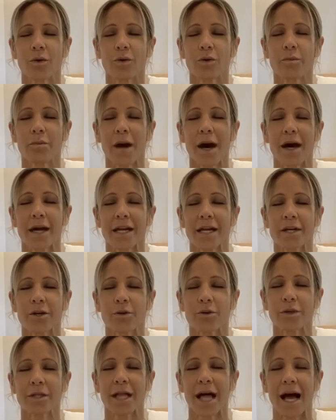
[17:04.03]
body to
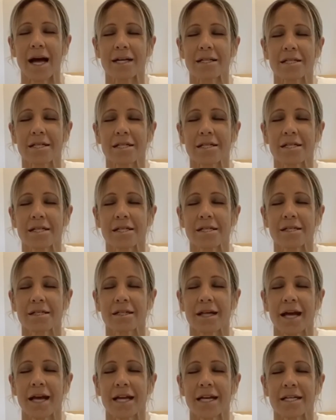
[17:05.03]
relax as this
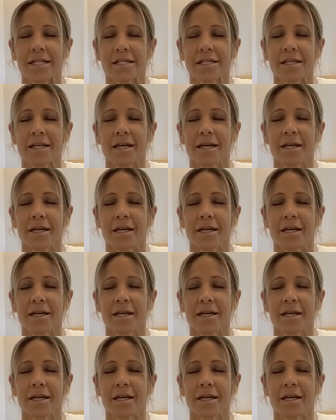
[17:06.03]
light is